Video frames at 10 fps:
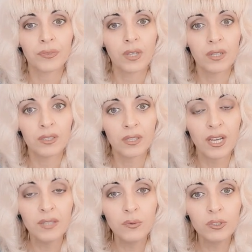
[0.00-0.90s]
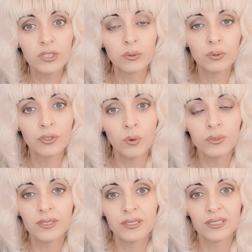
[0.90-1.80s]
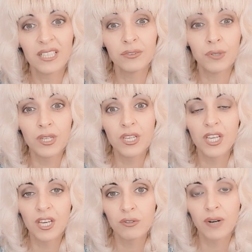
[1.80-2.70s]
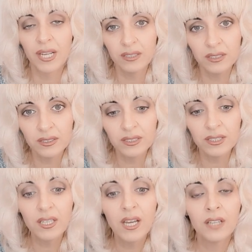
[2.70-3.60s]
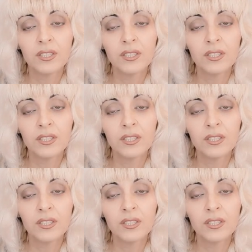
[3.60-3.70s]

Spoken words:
at the advert, you will notice it says 3-year residency.